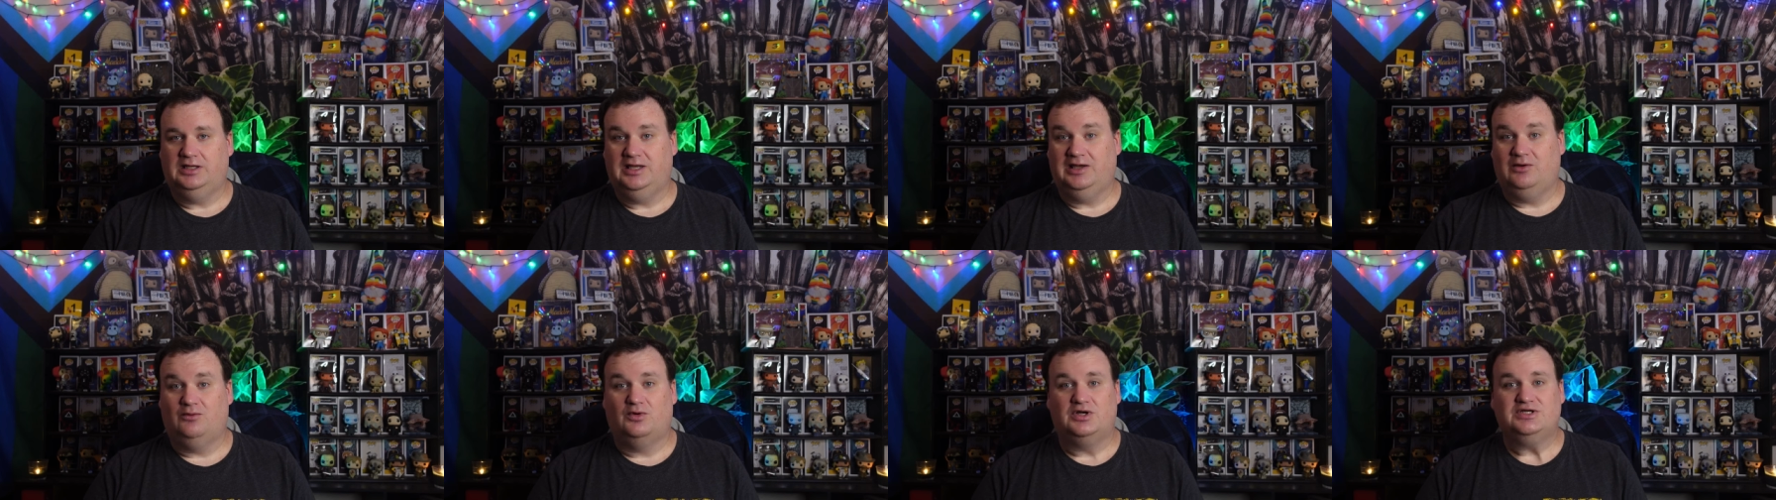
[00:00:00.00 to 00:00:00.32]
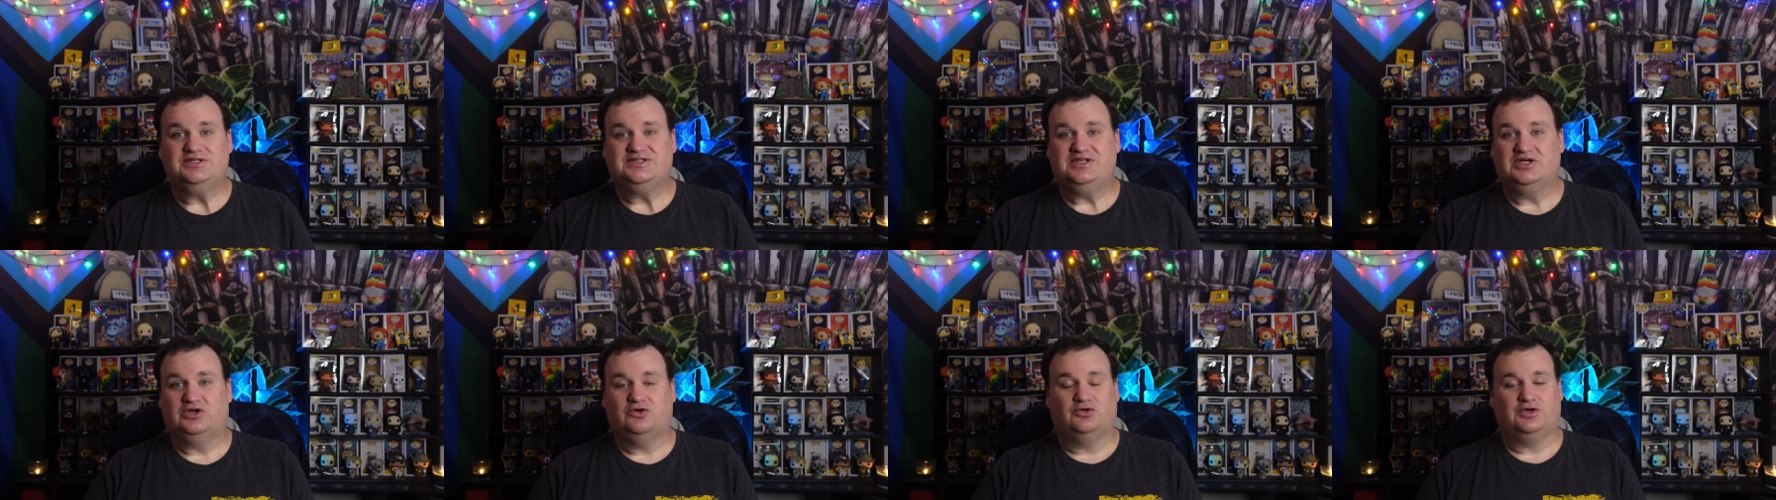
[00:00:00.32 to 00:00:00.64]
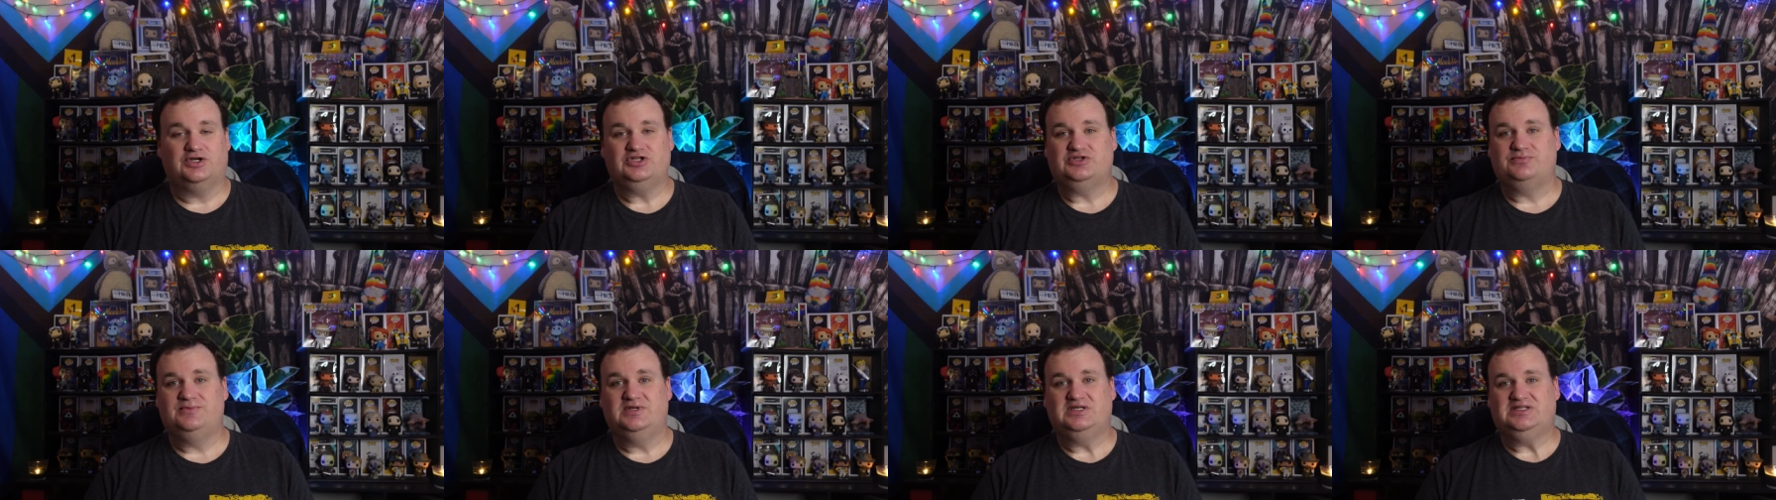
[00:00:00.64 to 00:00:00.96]
It was the
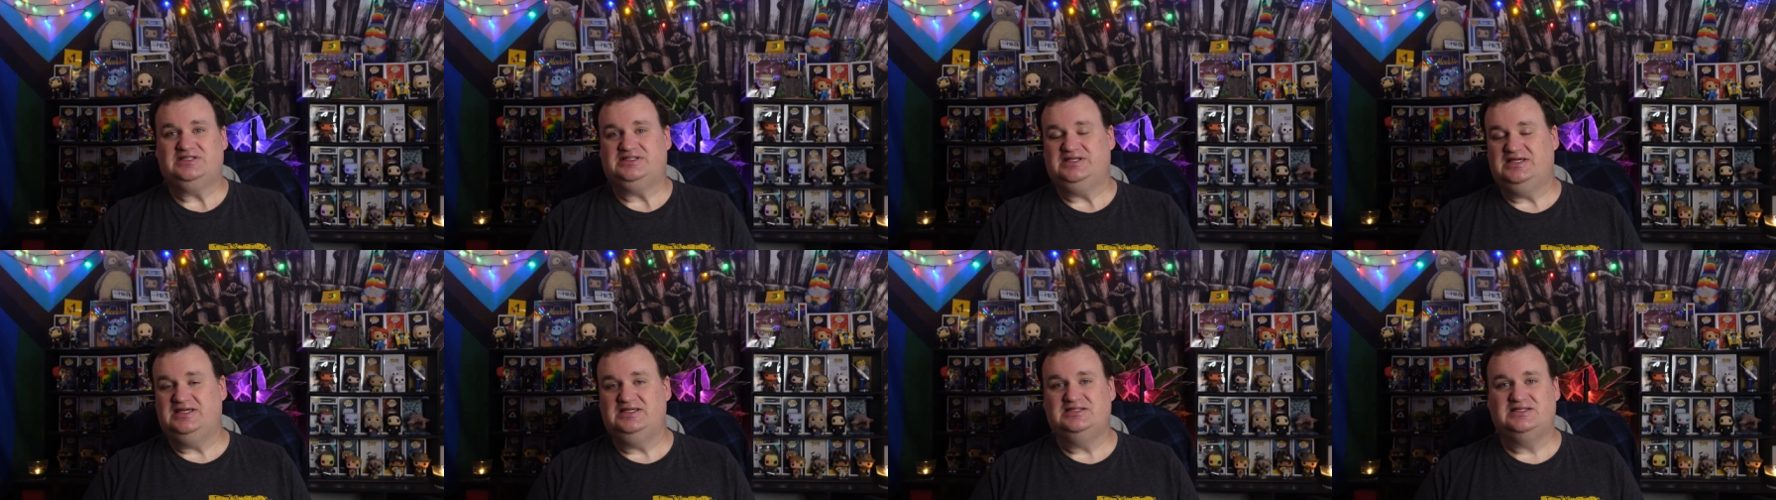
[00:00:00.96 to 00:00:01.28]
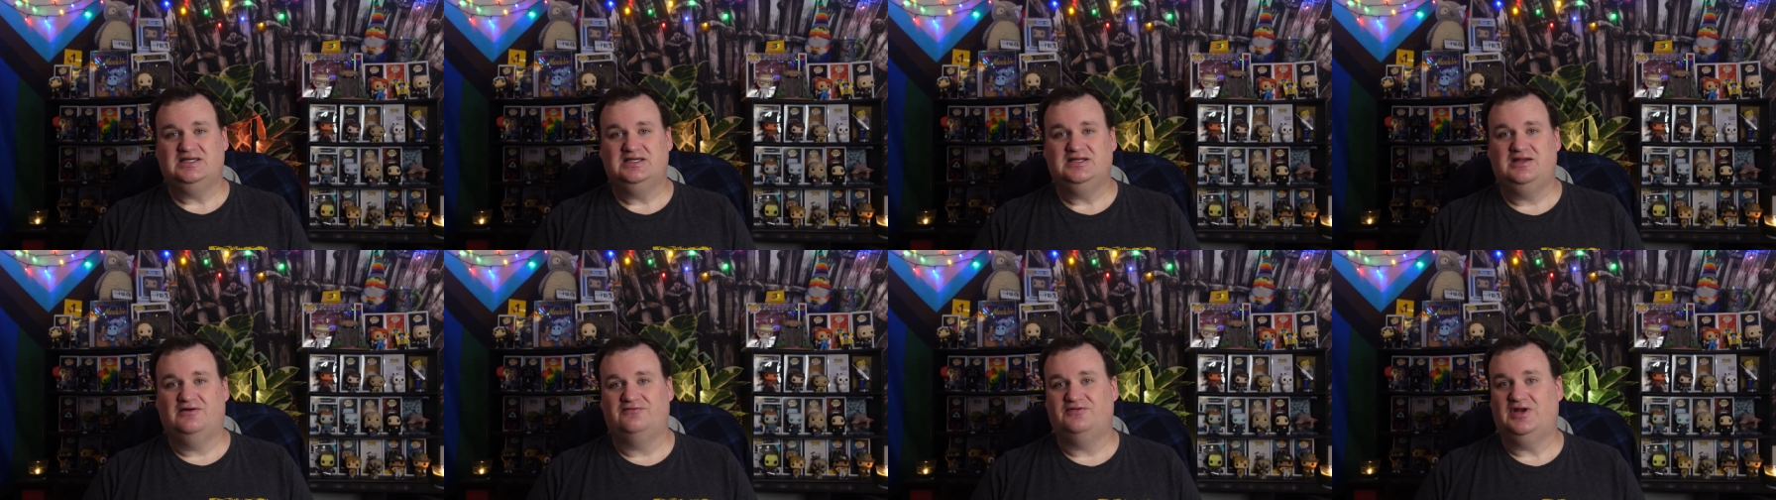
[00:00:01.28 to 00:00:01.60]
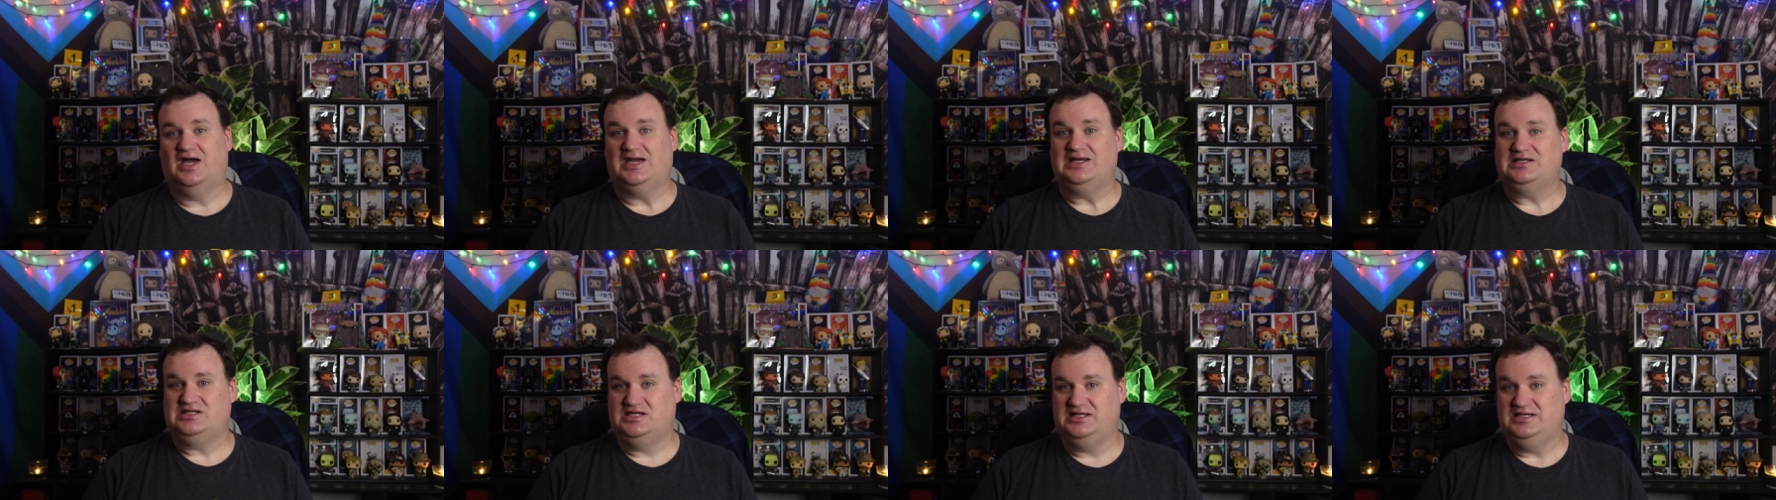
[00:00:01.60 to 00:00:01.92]
Christmas season of
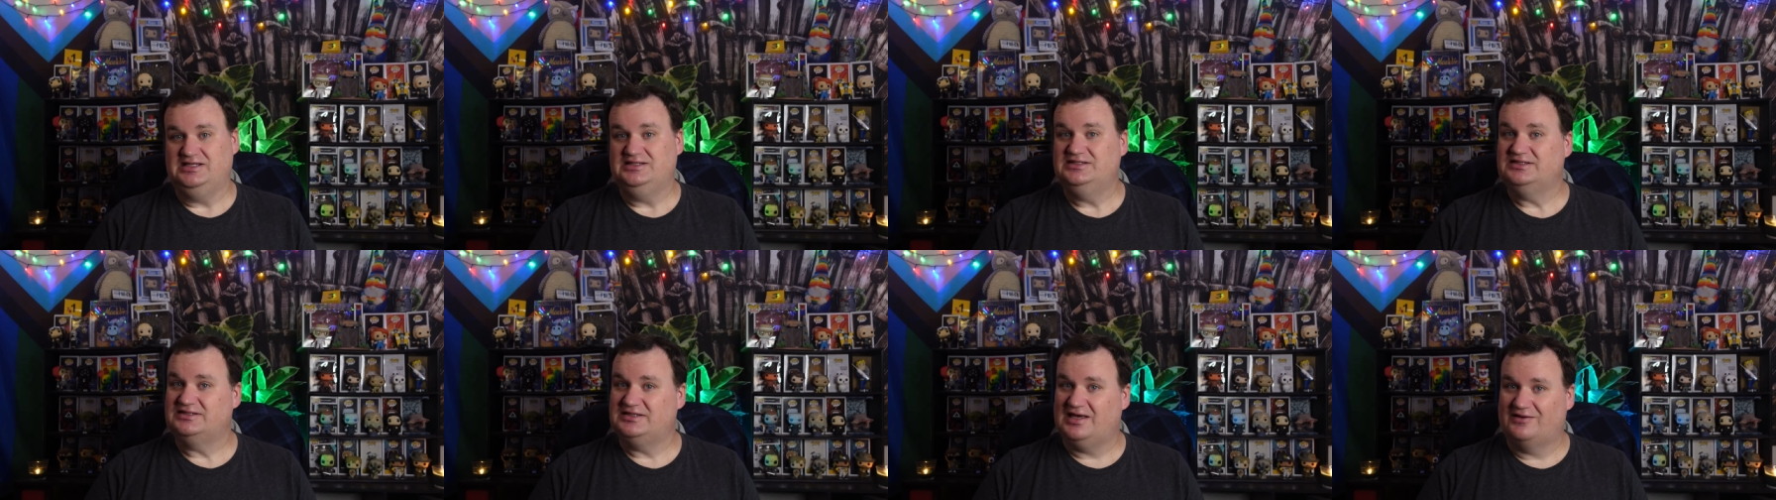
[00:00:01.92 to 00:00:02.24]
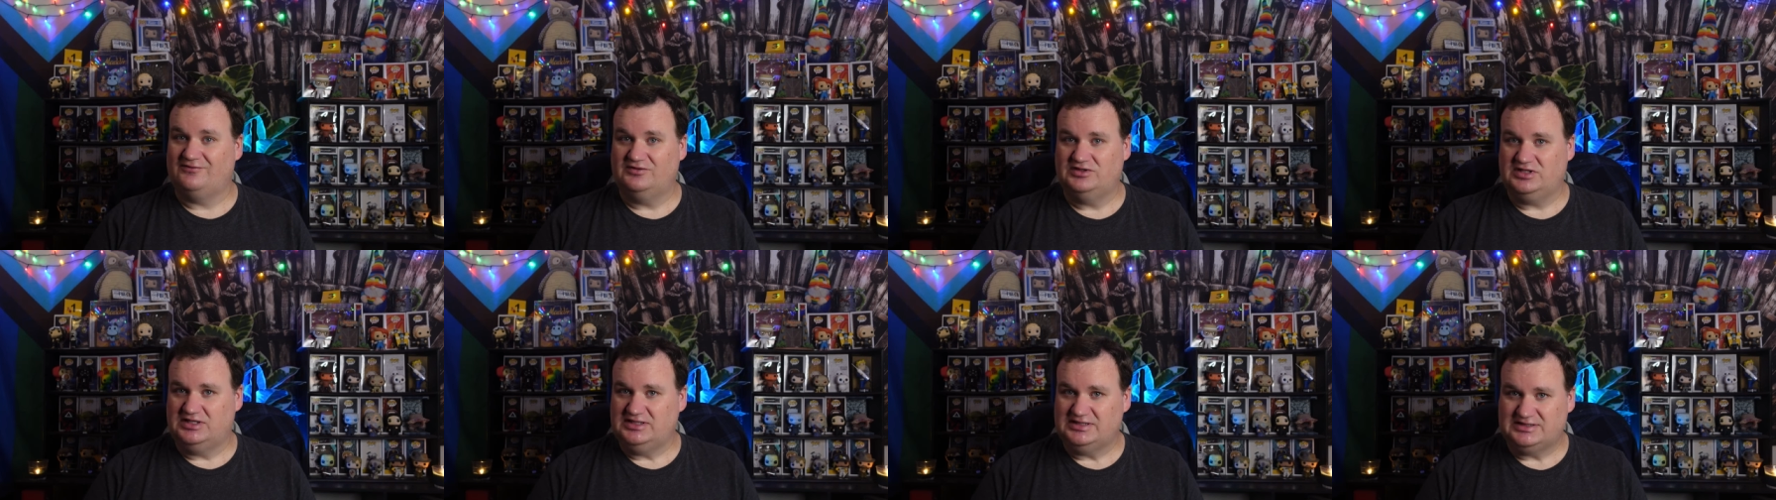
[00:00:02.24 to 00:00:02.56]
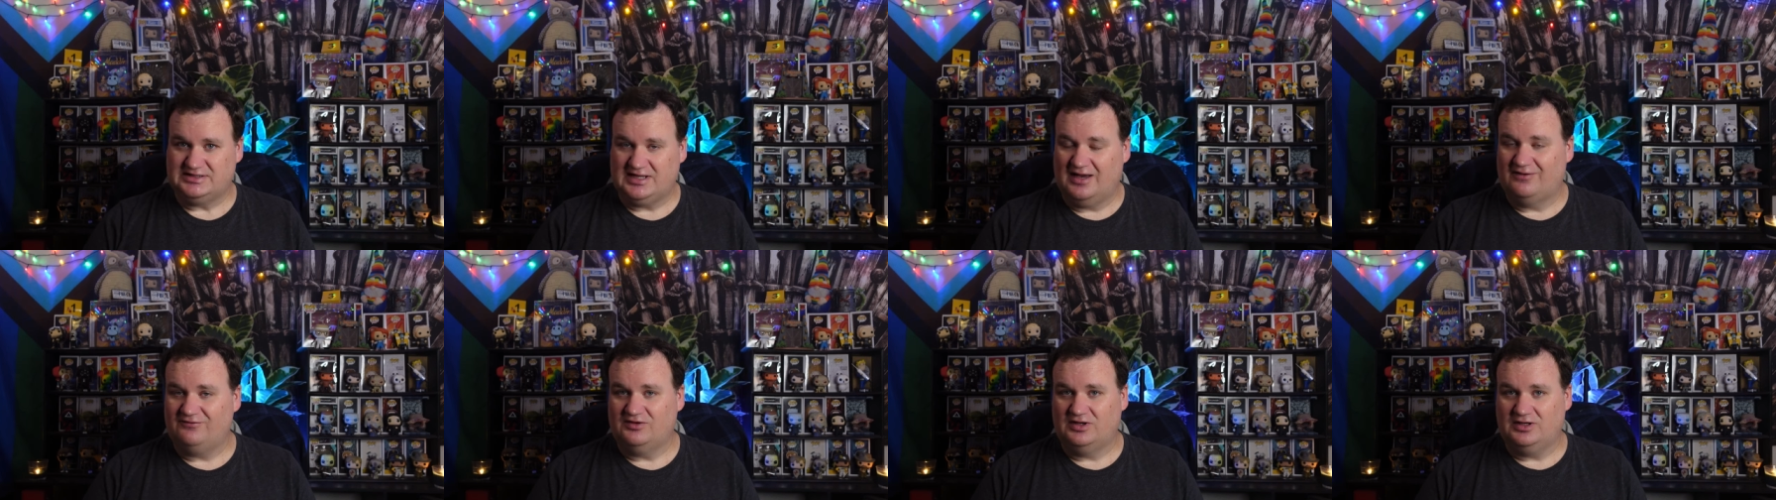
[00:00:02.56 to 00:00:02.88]

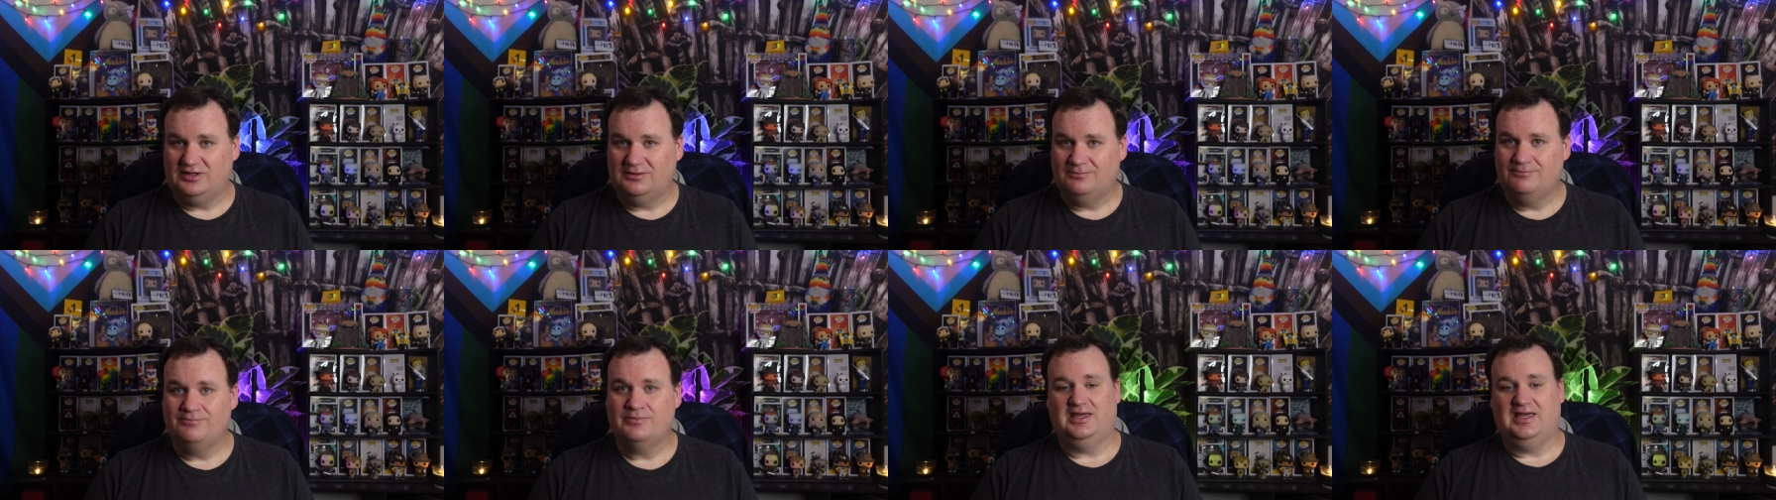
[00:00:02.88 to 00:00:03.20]
1977